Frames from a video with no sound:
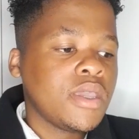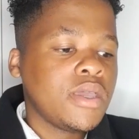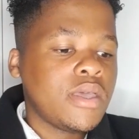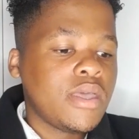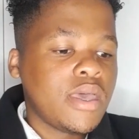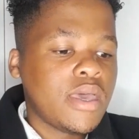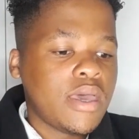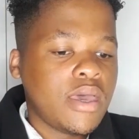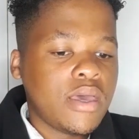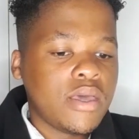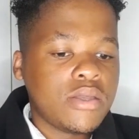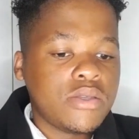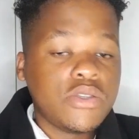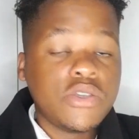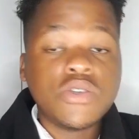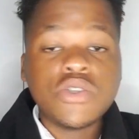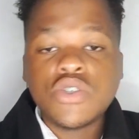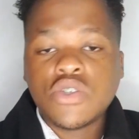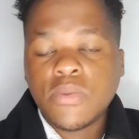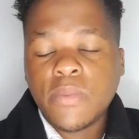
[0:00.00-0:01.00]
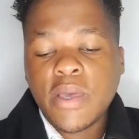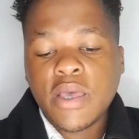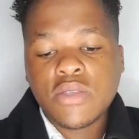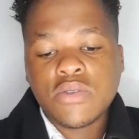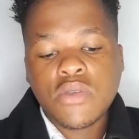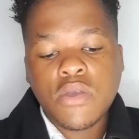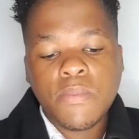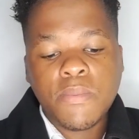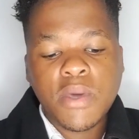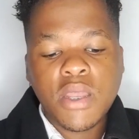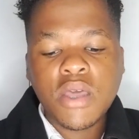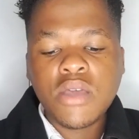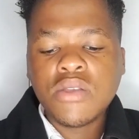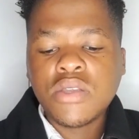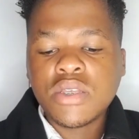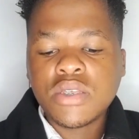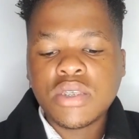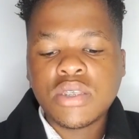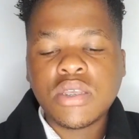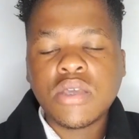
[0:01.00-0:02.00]
And YouTube as well. But I don't
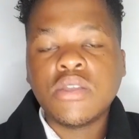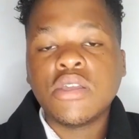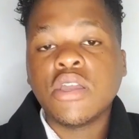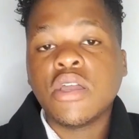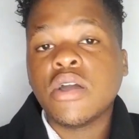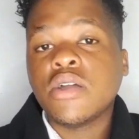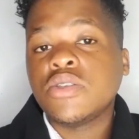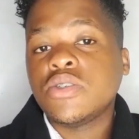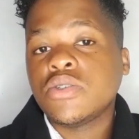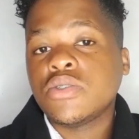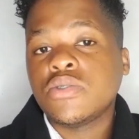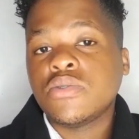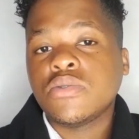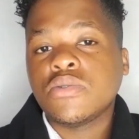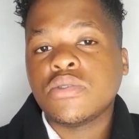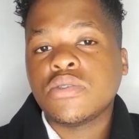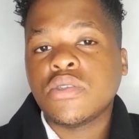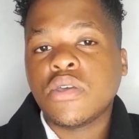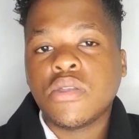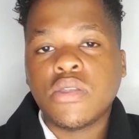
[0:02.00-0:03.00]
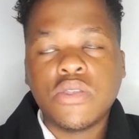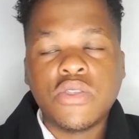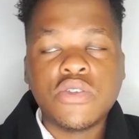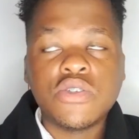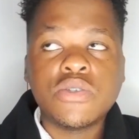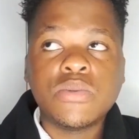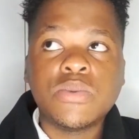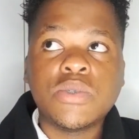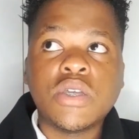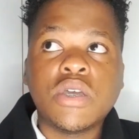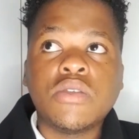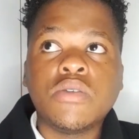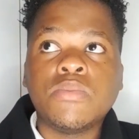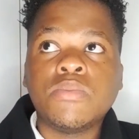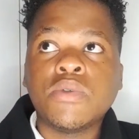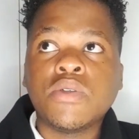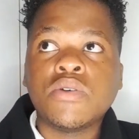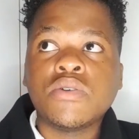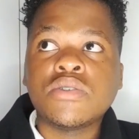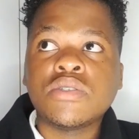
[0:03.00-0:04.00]
necessarily encourage you to start a YouTube channel
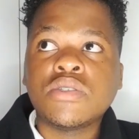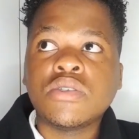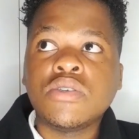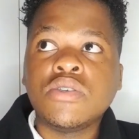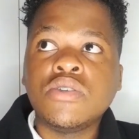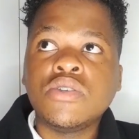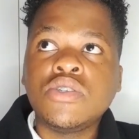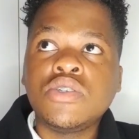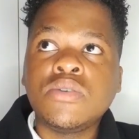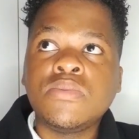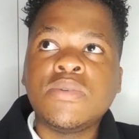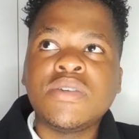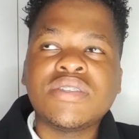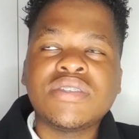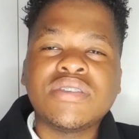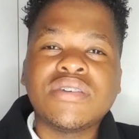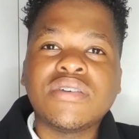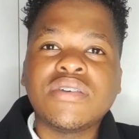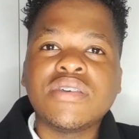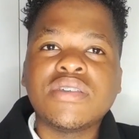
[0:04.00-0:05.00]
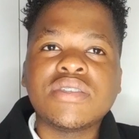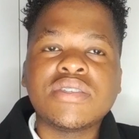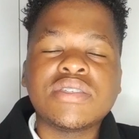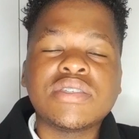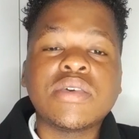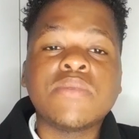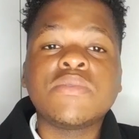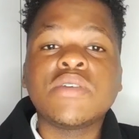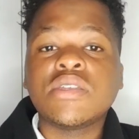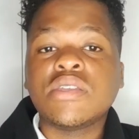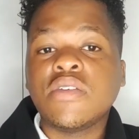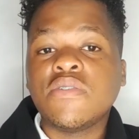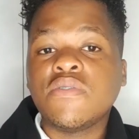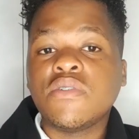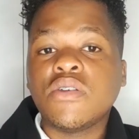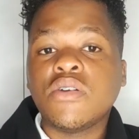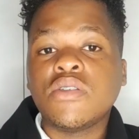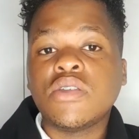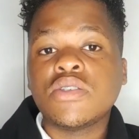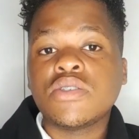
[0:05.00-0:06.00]
because YouTube is something different
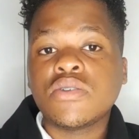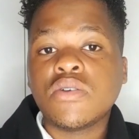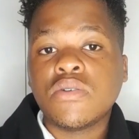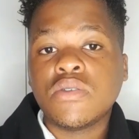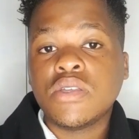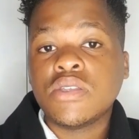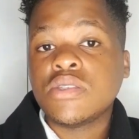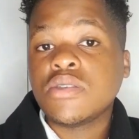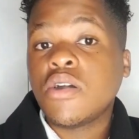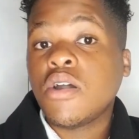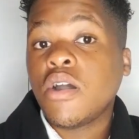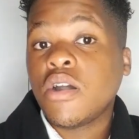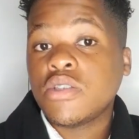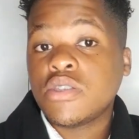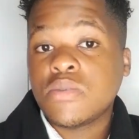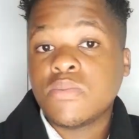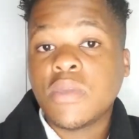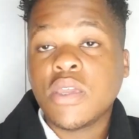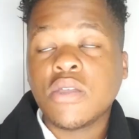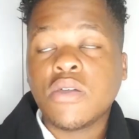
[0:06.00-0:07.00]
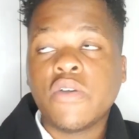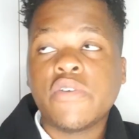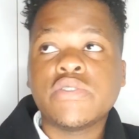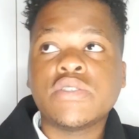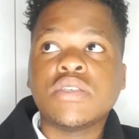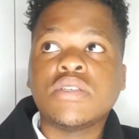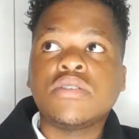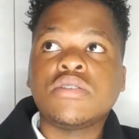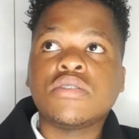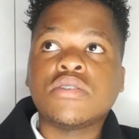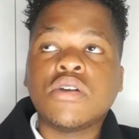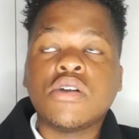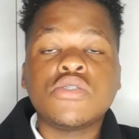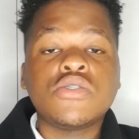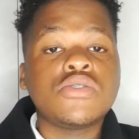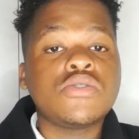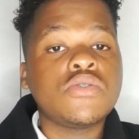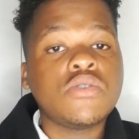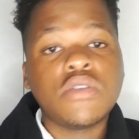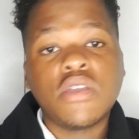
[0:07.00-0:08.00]
on its own. It's hard to make content. It's hard to
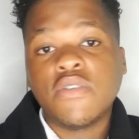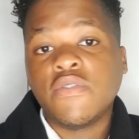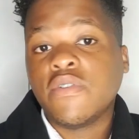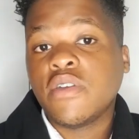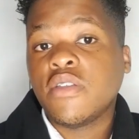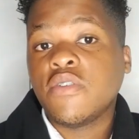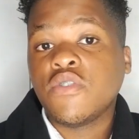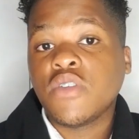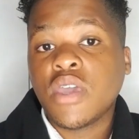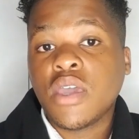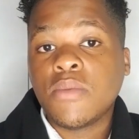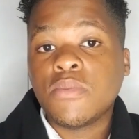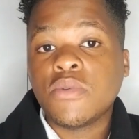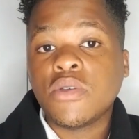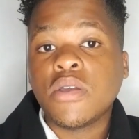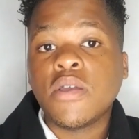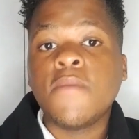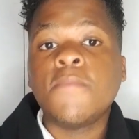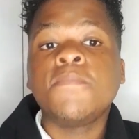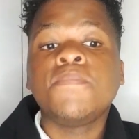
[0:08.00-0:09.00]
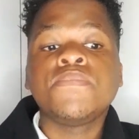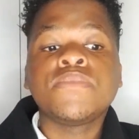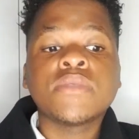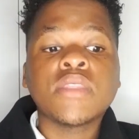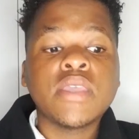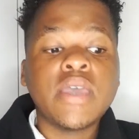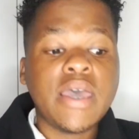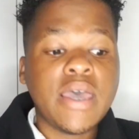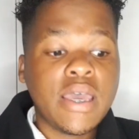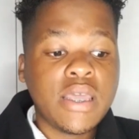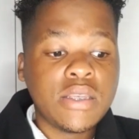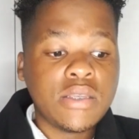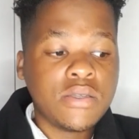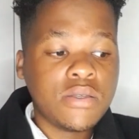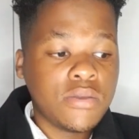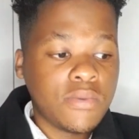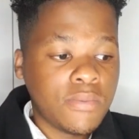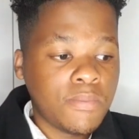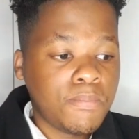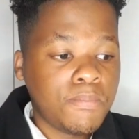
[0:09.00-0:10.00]
talk in front of camera and
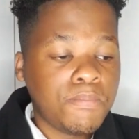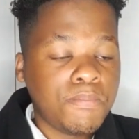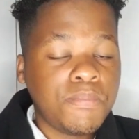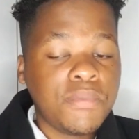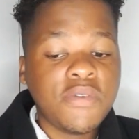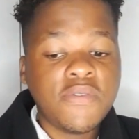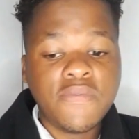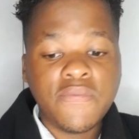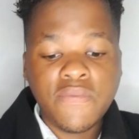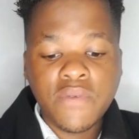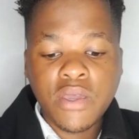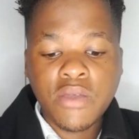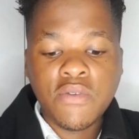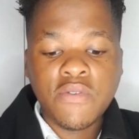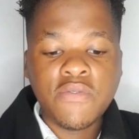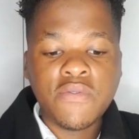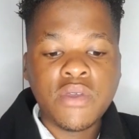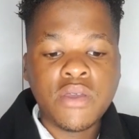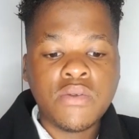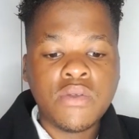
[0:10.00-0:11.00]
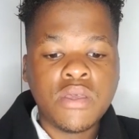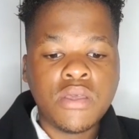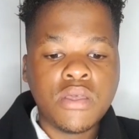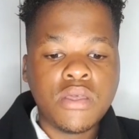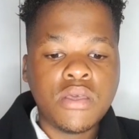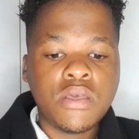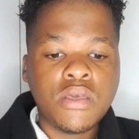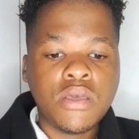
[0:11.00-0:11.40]
be very, very